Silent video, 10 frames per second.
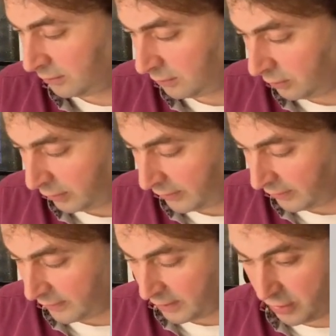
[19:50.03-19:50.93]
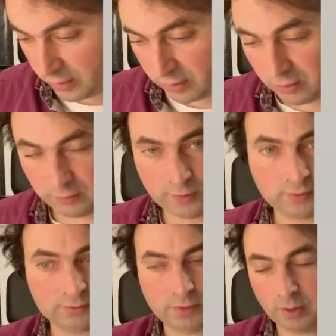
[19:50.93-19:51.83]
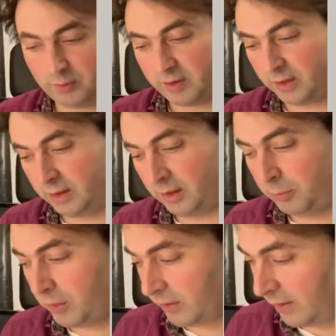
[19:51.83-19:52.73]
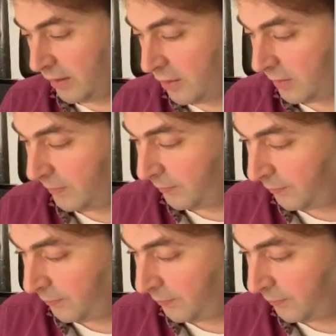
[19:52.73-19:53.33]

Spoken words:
orientations of the impurities.